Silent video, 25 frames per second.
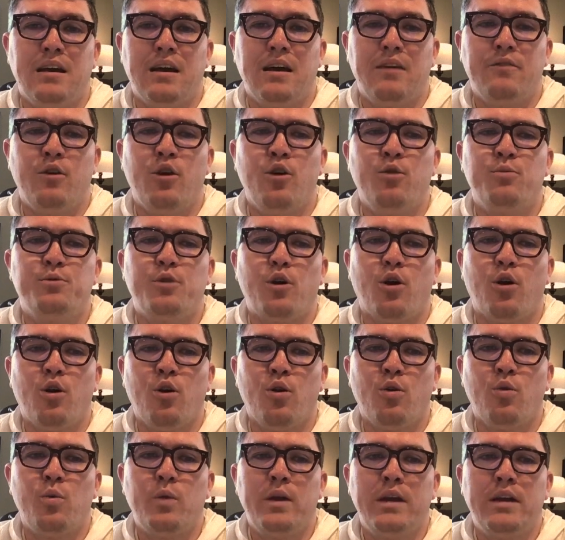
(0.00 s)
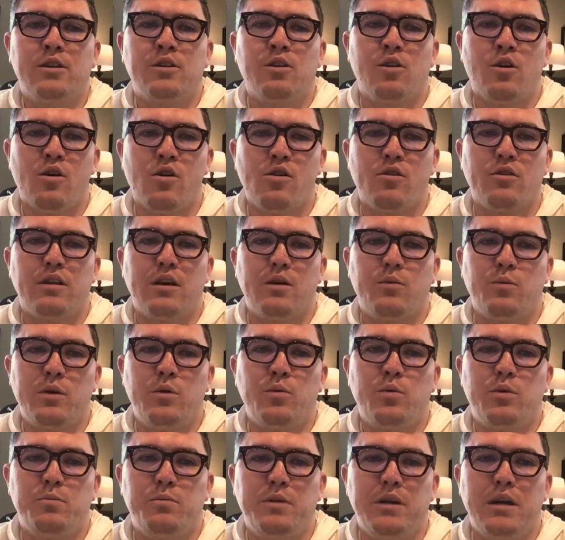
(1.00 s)
I've hoped all week long that we
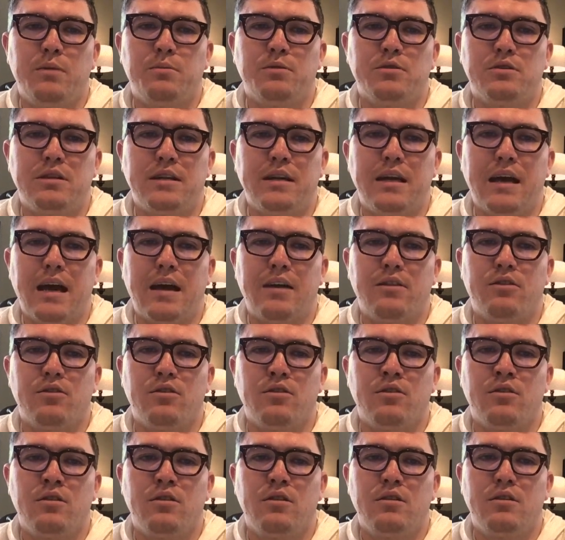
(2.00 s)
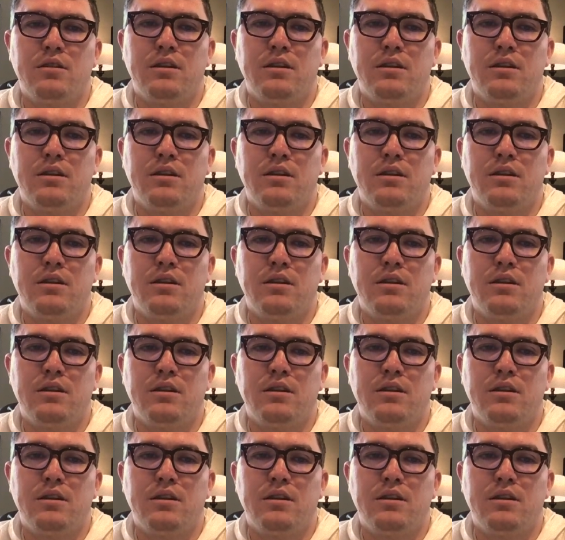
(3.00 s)
would be able to gather